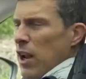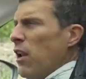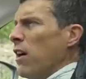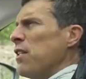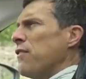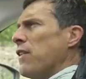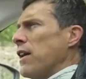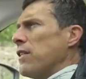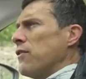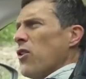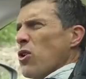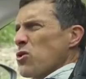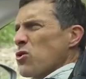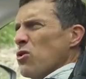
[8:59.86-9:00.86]
I like the fact that
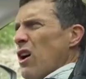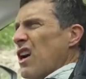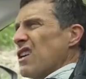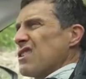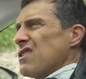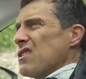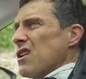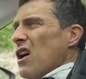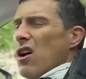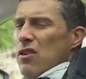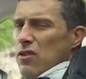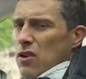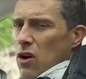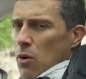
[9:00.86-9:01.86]
Vauxhall hasn't
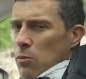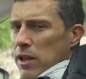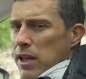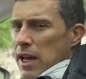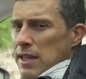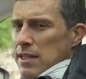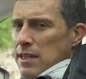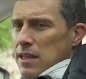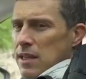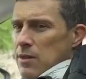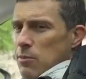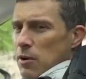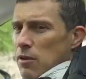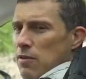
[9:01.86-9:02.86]
overcomplicated
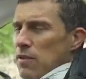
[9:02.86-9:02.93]
things by